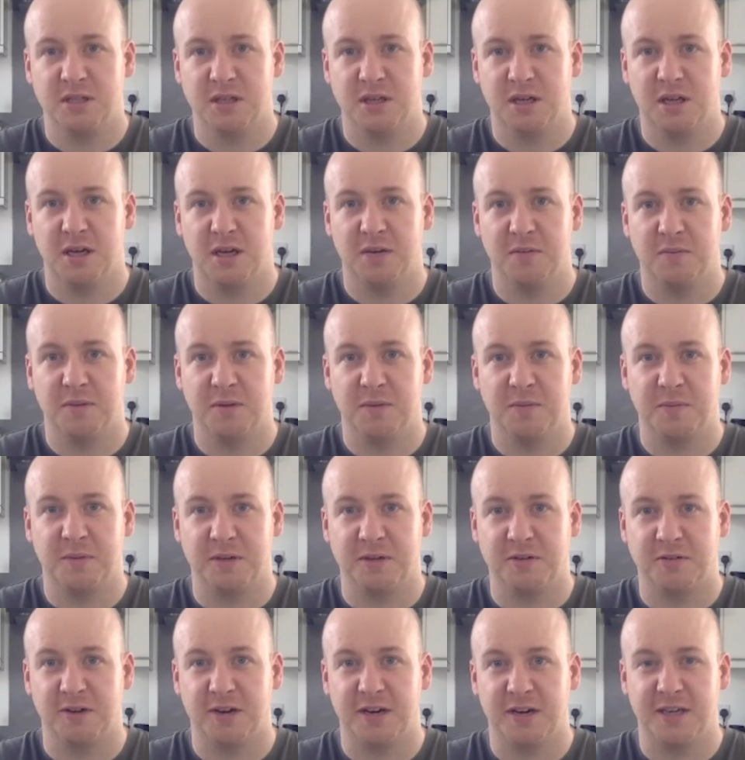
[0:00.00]
It'd be
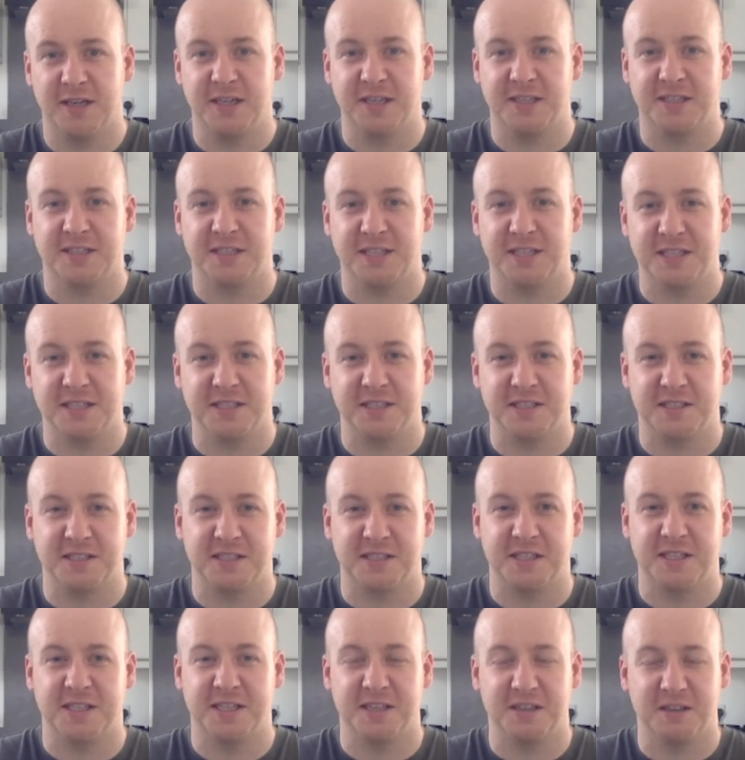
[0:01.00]
great next season to
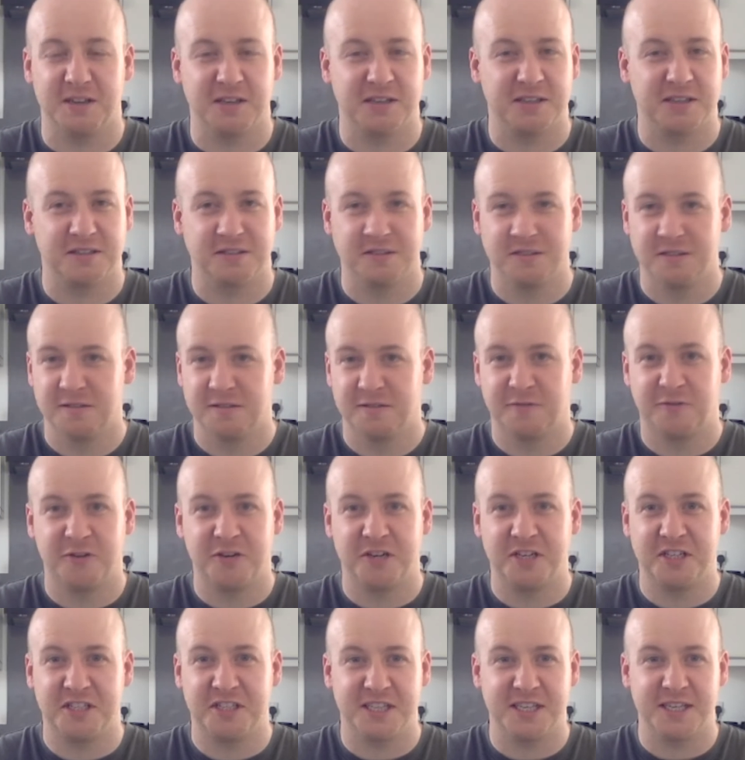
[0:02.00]
see
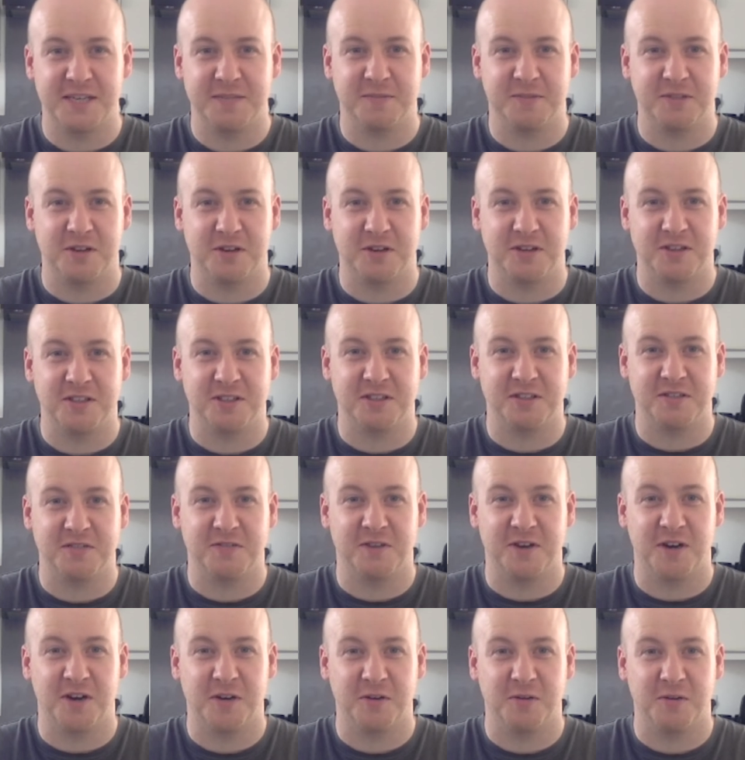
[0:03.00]
3 teams going into the
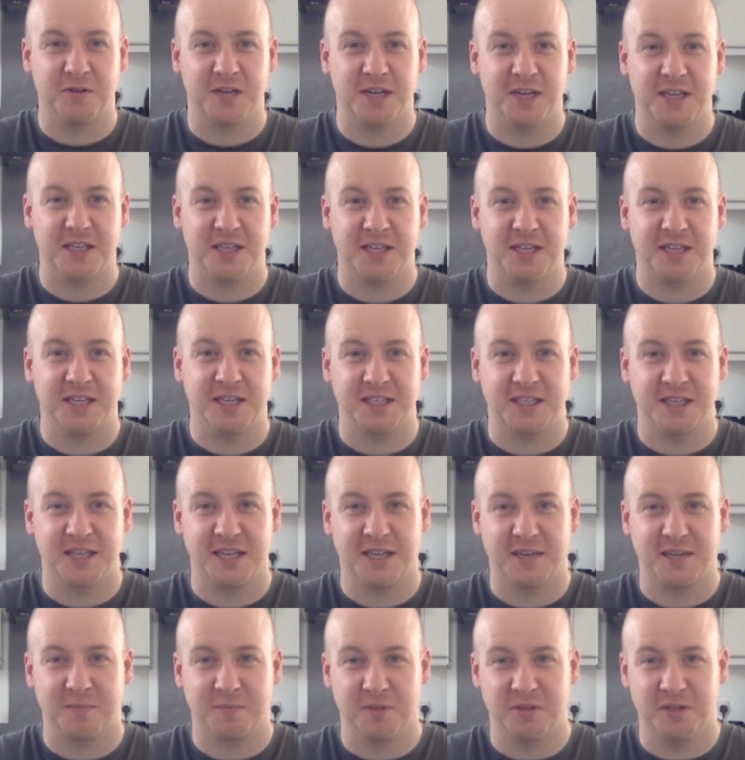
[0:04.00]
final day neck and
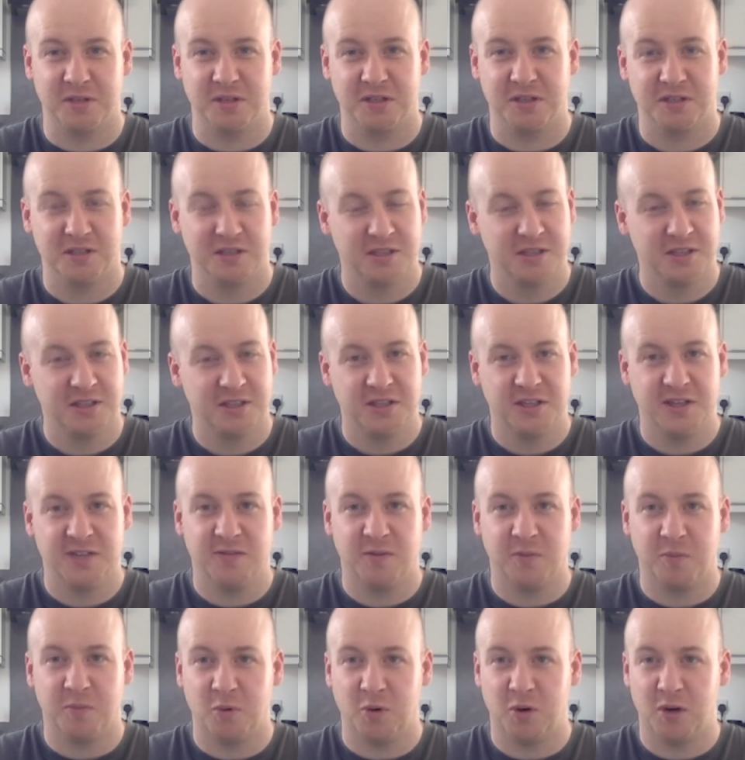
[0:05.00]
neck, but
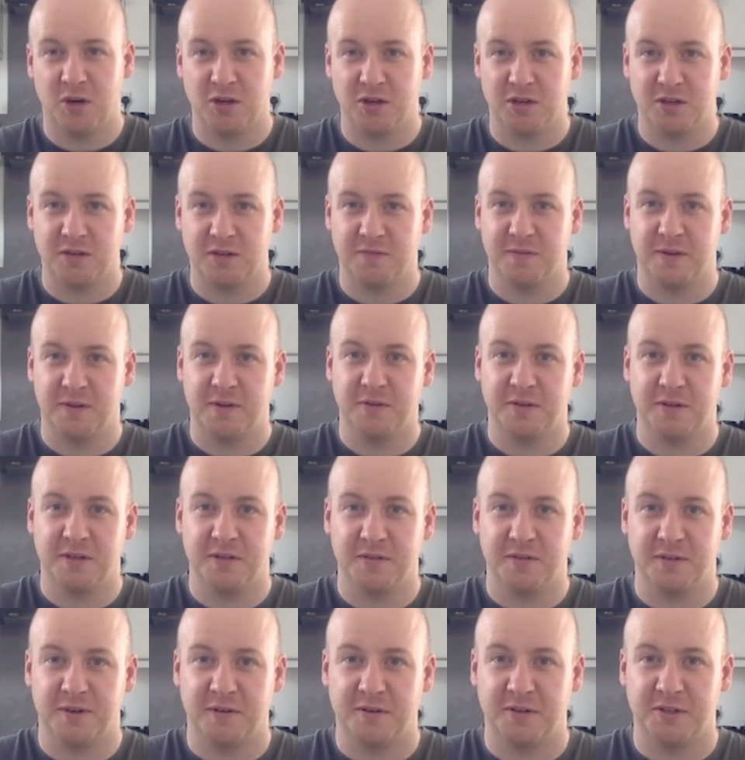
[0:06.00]
Liverpool are looking very,
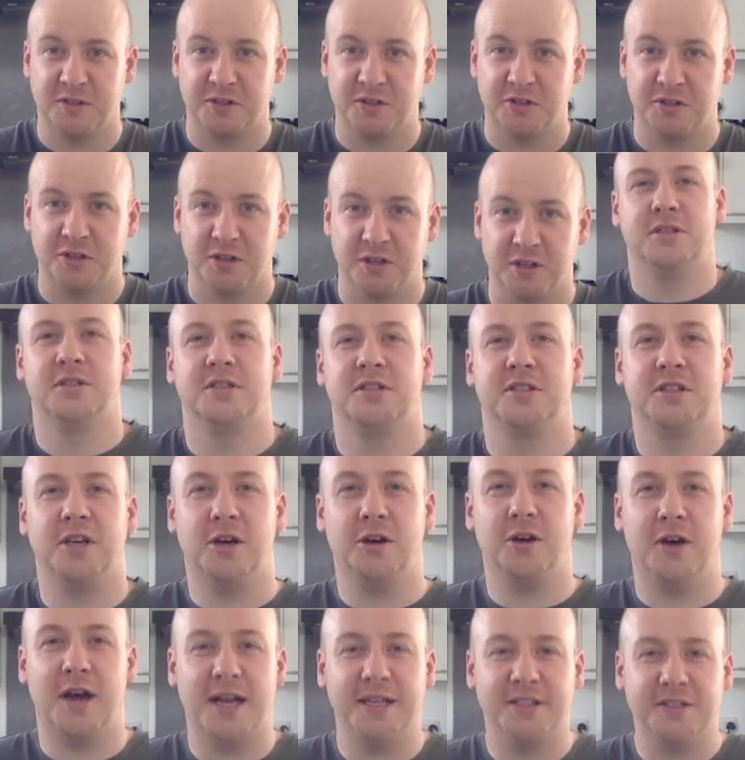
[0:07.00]
very strong.
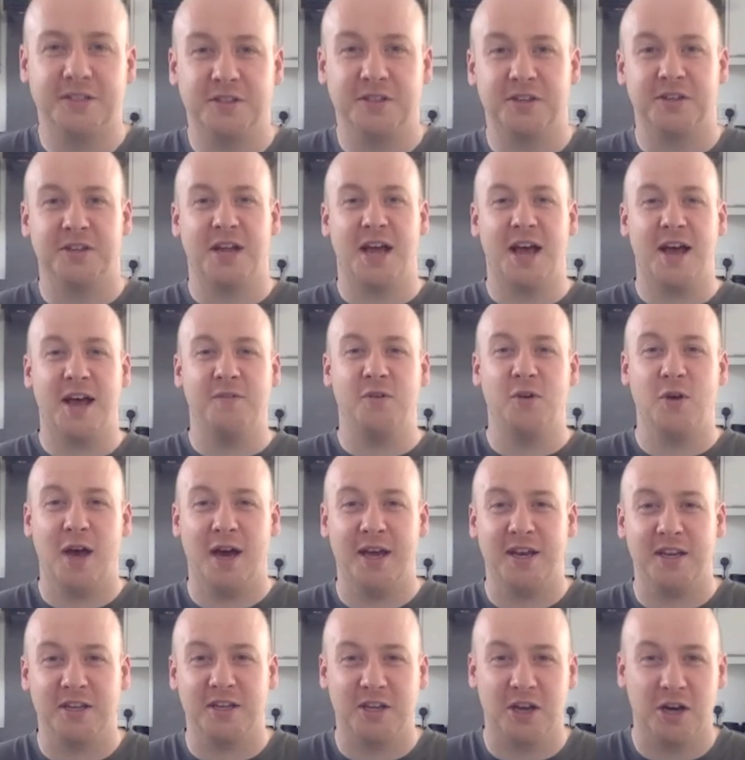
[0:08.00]
So, Anton, have you
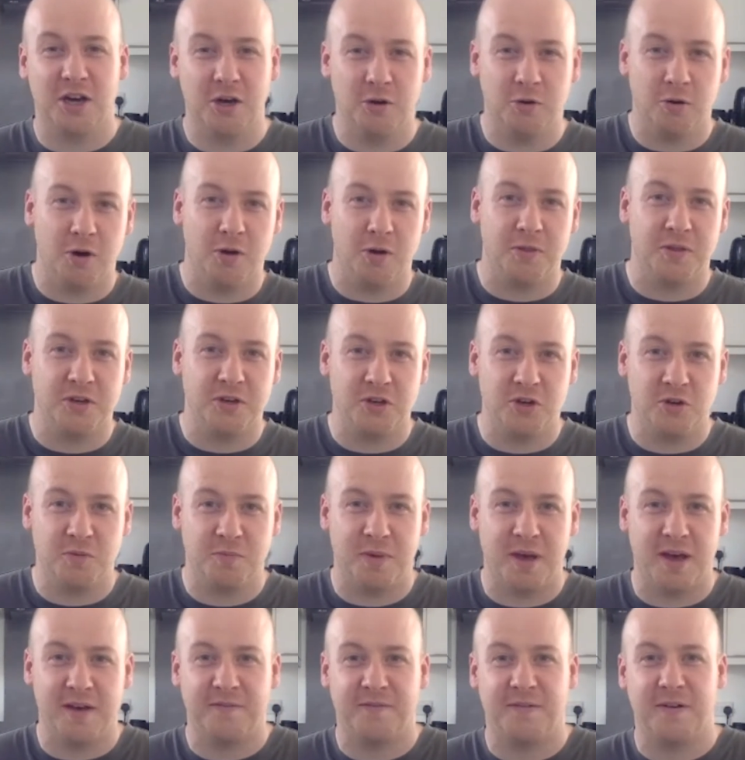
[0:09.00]
had a go on the new
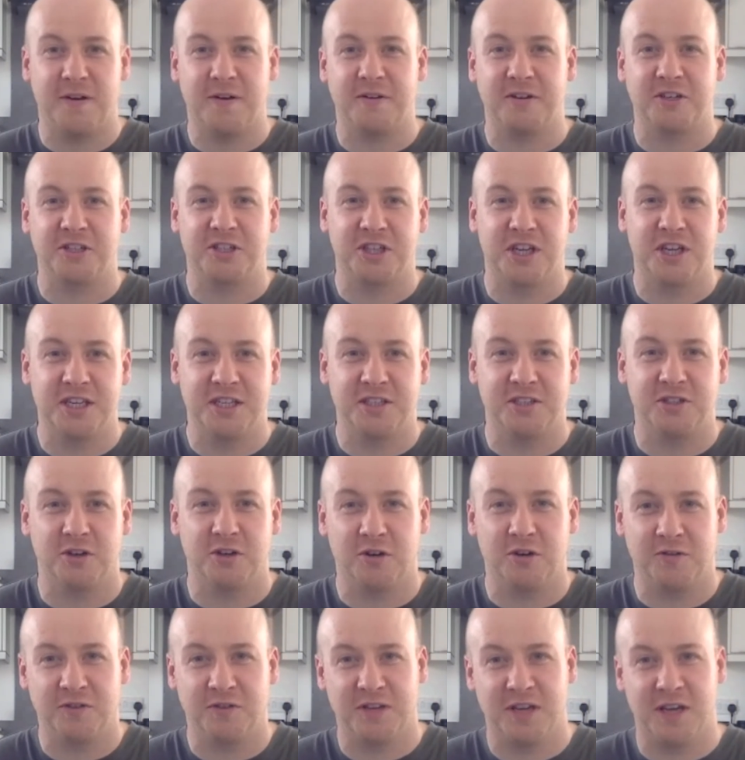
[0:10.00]
Betfair exchange
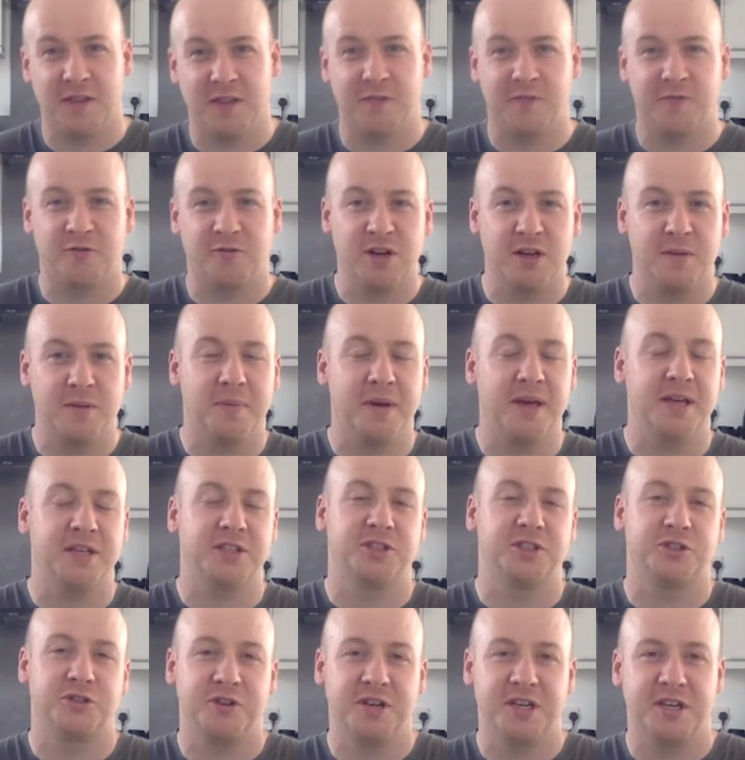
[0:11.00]
offer yet, the free bet
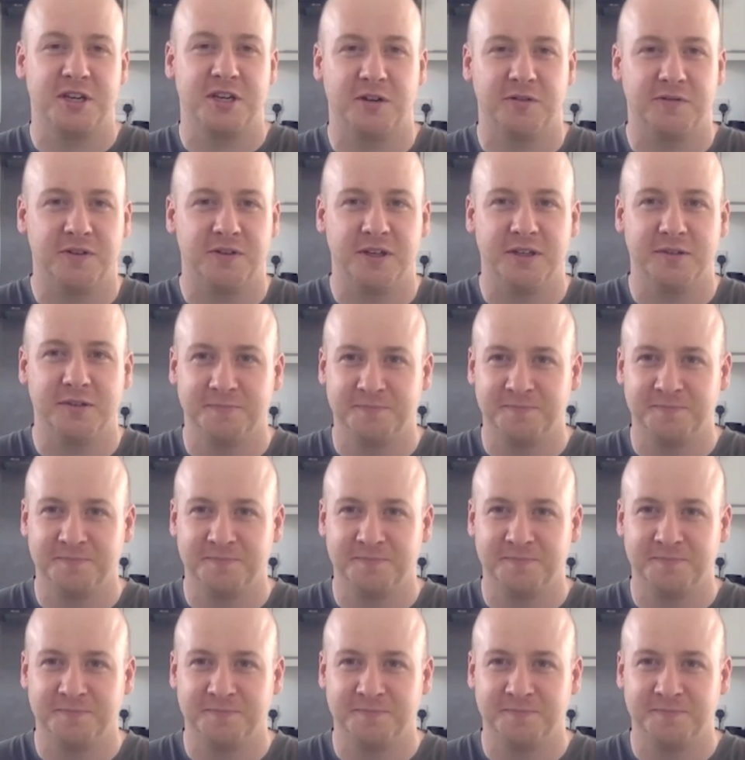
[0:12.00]
streak offer?